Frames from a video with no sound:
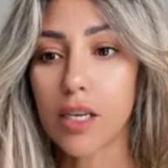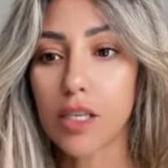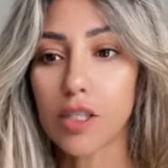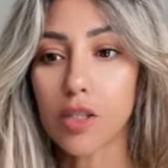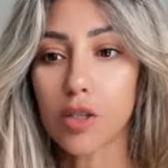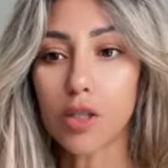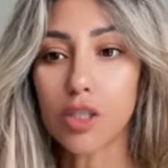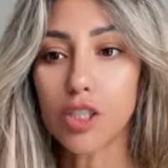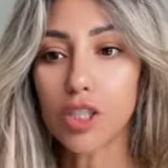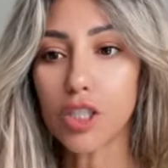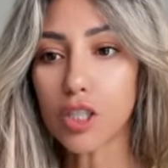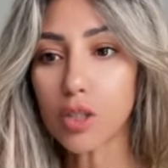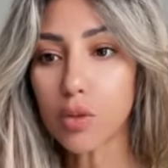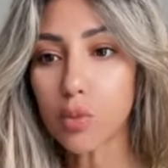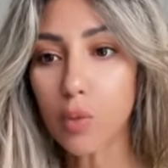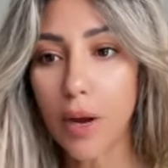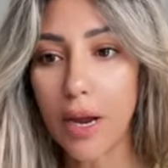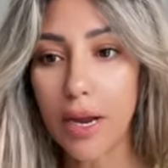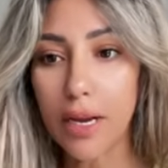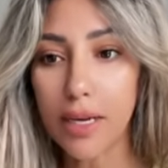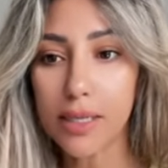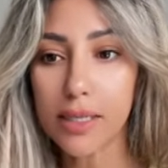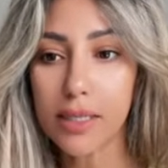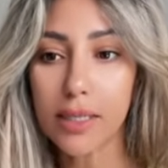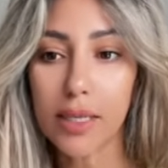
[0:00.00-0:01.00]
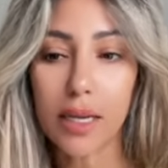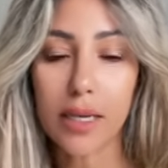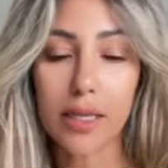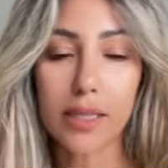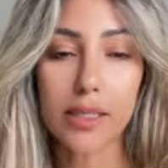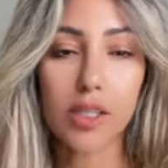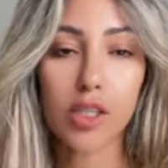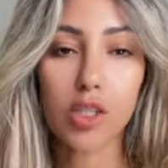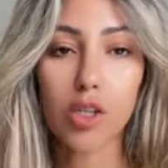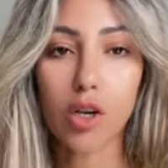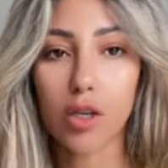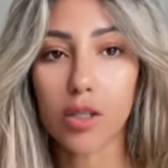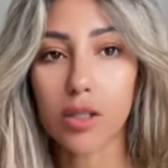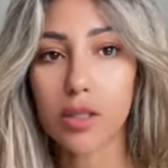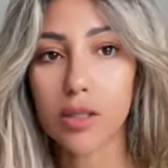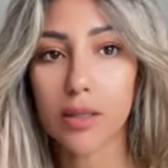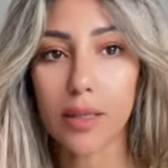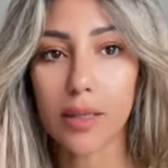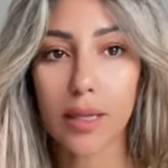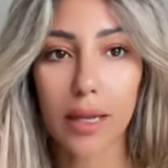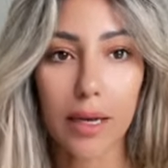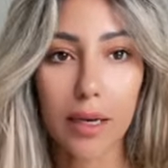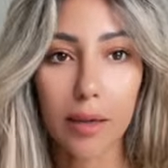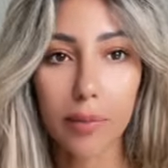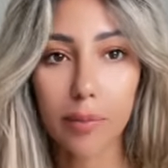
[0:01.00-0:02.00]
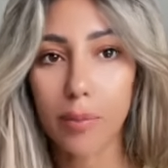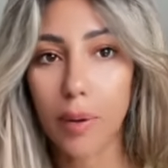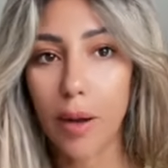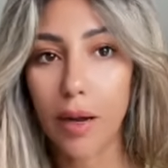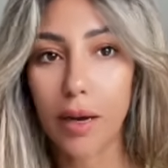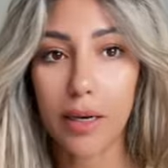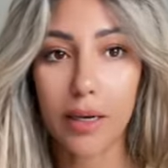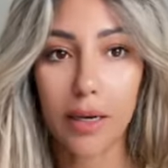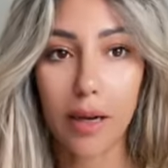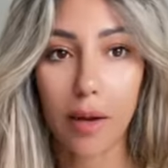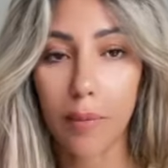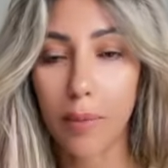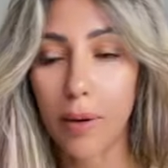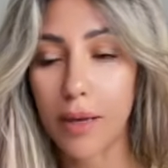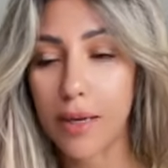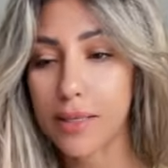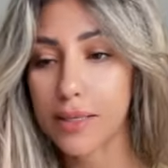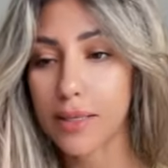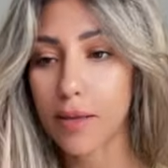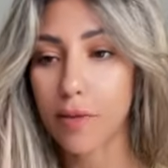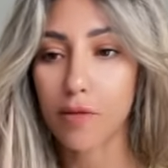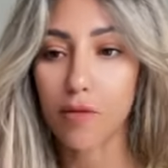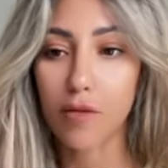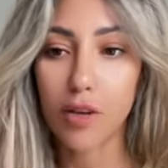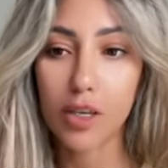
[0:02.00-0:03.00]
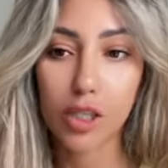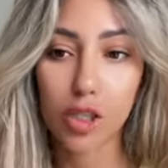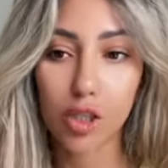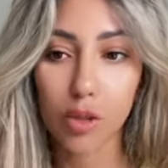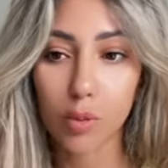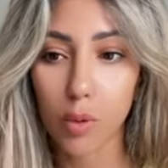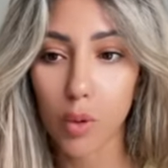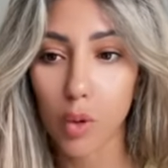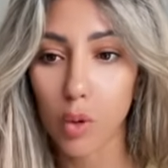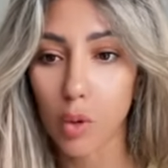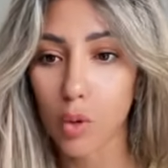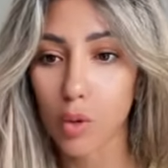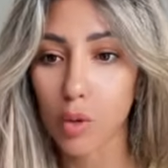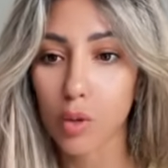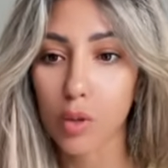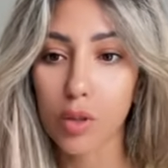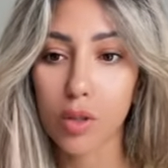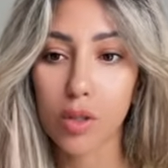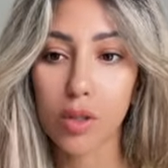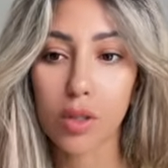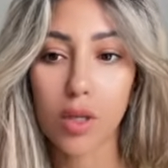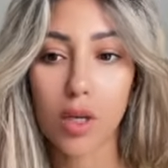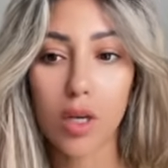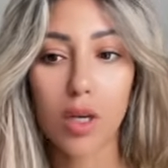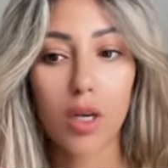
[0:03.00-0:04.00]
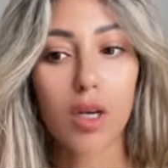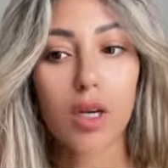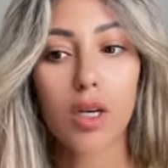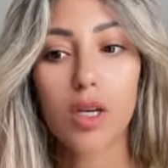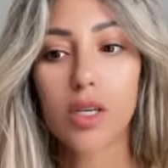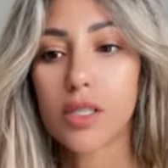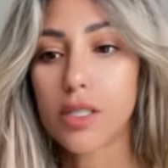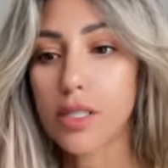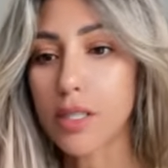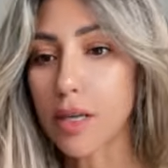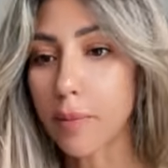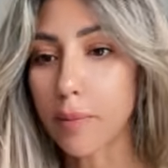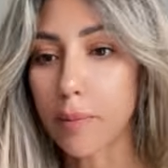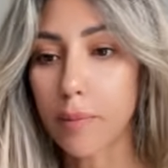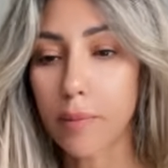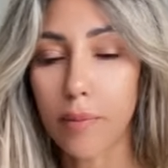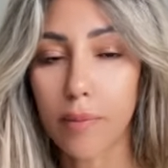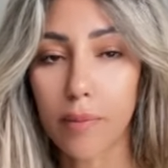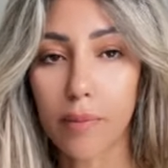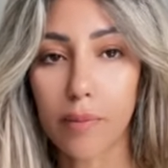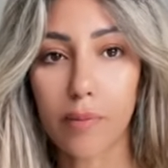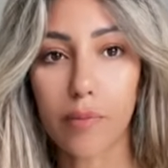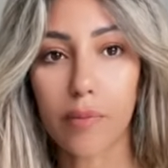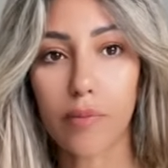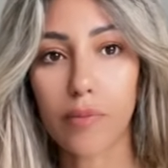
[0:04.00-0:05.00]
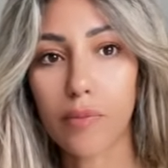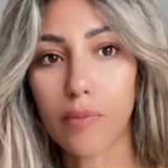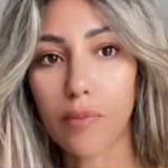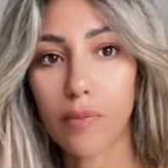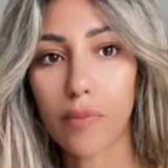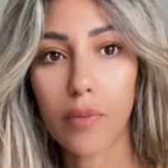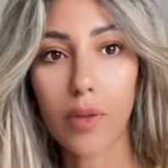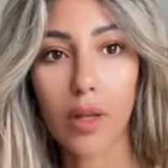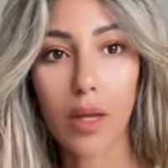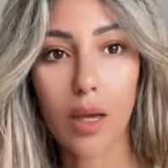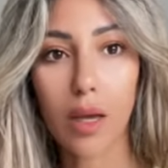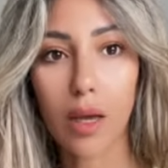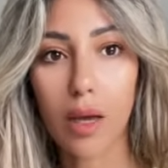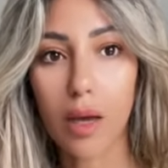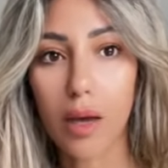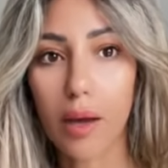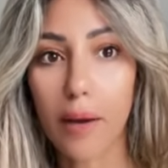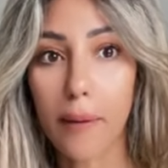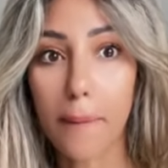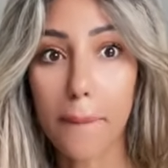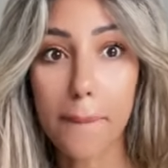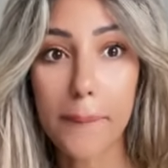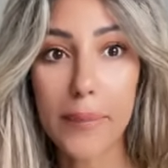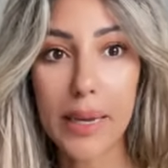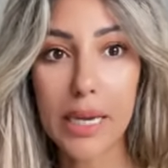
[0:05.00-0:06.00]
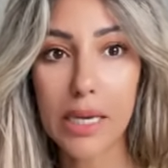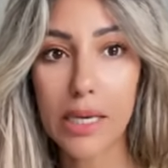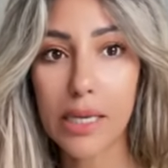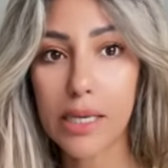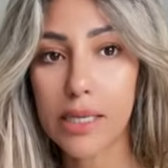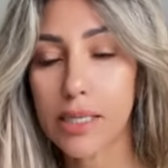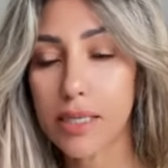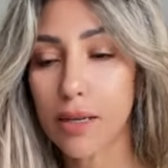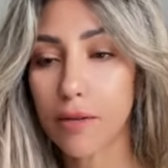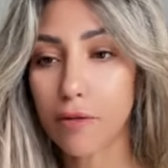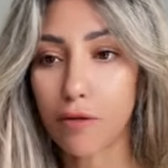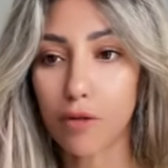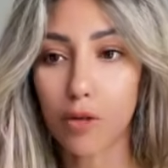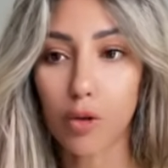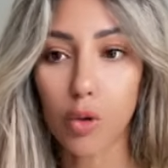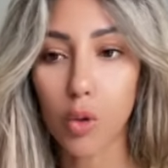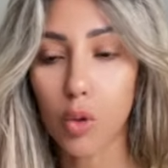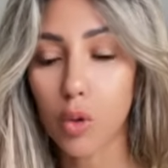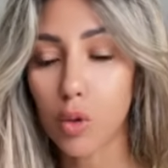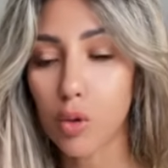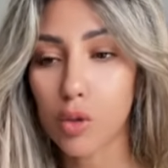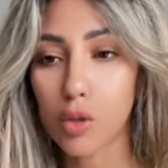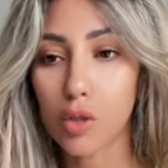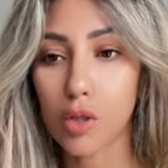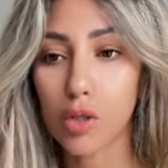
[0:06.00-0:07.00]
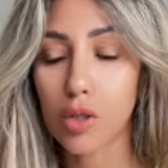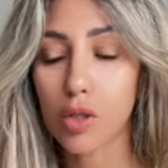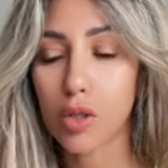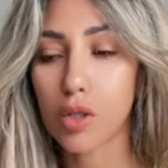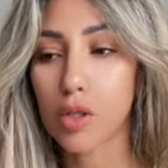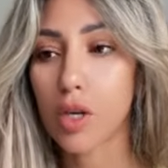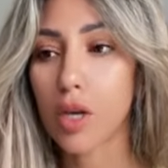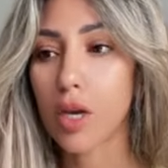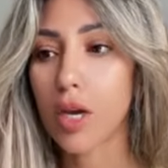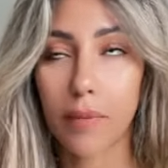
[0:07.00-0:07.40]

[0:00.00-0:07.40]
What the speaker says: So it just went and it started like piling up like some vegetables, some meat and fruits,